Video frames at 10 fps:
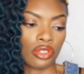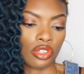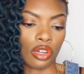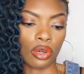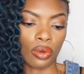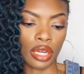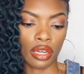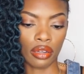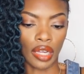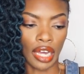So
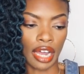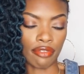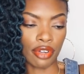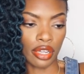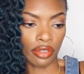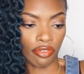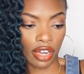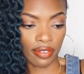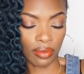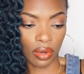I read
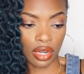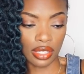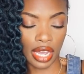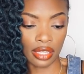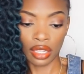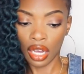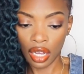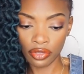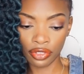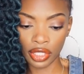Five of Wands as
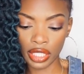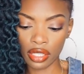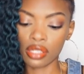conflict.